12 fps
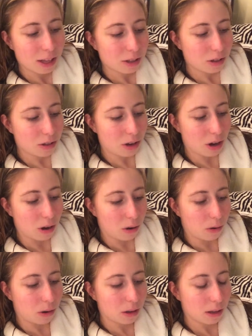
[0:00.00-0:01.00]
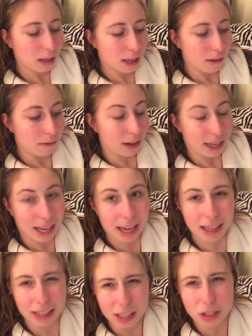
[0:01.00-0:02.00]
so if I
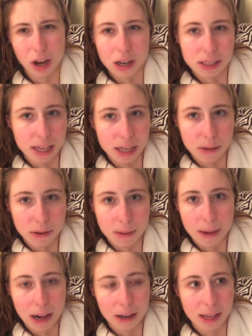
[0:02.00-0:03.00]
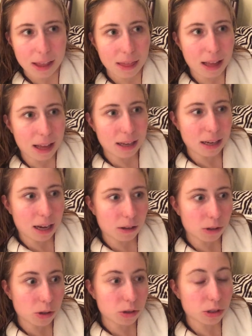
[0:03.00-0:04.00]
can't like talk to anyone about it, then
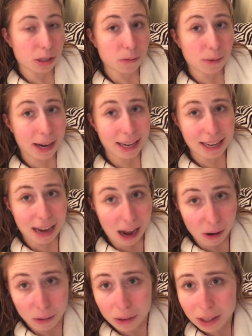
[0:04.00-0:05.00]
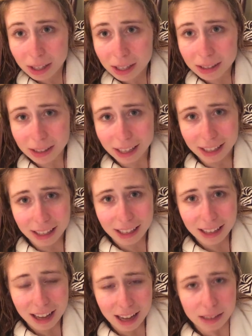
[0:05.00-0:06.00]
I'll usually write it out like
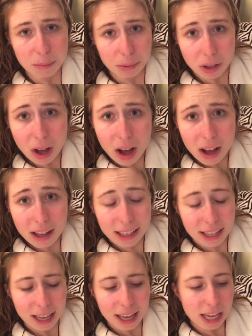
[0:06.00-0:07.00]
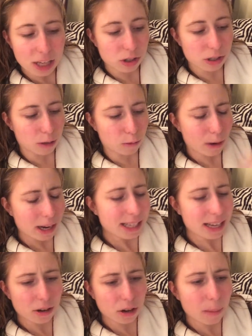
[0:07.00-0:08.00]
on a blog and just like write
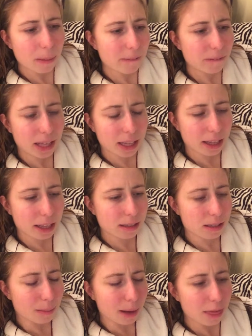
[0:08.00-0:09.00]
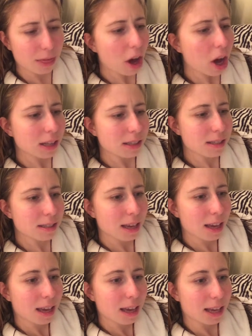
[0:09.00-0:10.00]
down all my feelings and my thoughts.
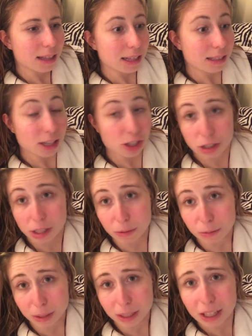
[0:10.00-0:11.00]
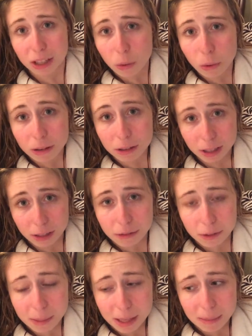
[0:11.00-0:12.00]
And that's actually really go- good
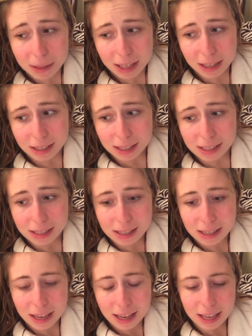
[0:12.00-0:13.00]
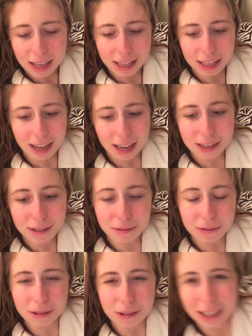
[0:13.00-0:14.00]
for me because it kind
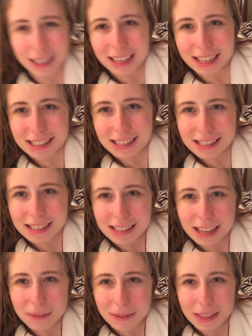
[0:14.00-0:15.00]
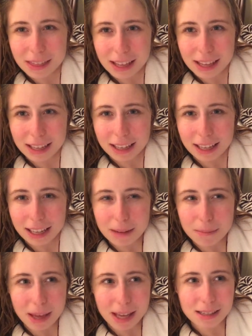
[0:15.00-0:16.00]
of organizes everything and it
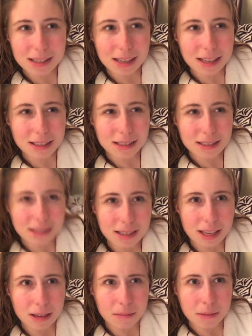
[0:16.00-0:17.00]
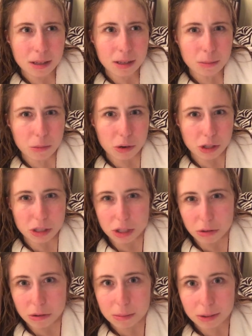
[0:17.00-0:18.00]
makes things seem more
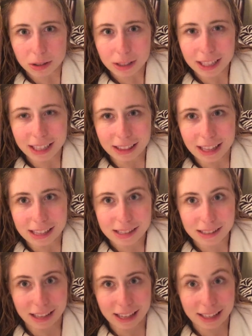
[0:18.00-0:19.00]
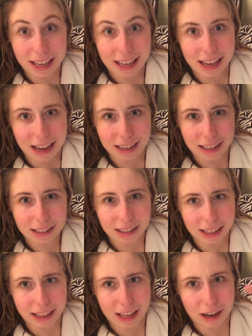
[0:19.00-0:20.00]
doable and less like chaotic
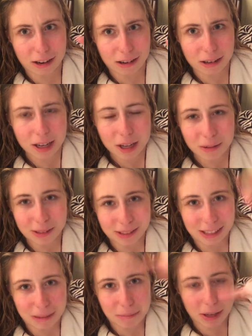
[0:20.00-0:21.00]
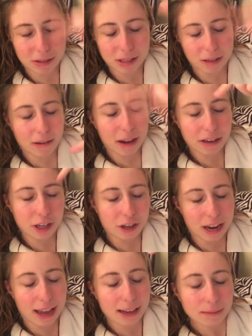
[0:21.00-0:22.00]
like they are when they're like bouncing around in your
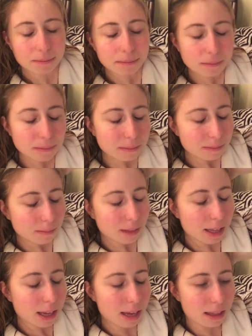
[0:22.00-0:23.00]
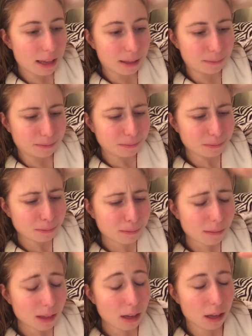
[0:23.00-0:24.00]
head. And then
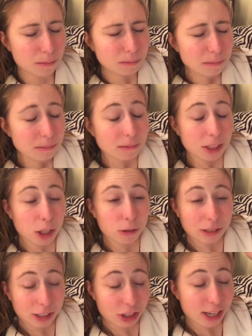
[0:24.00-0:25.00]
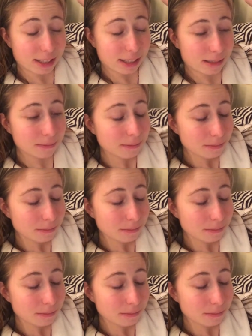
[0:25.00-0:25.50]
ah, so congested.